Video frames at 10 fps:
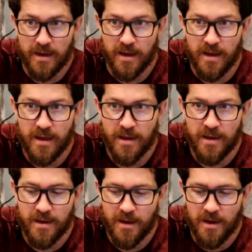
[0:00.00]
And
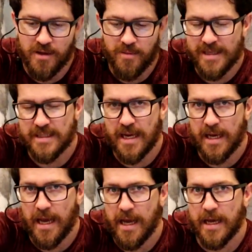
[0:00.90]
you may
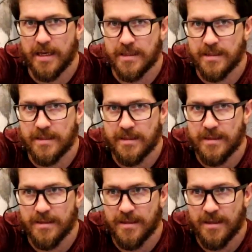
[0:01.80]
say, hey,
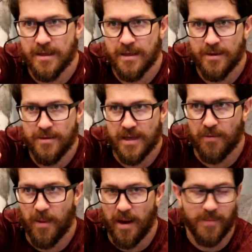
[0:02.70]
who's that
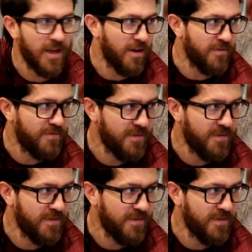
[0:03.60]
remind me of?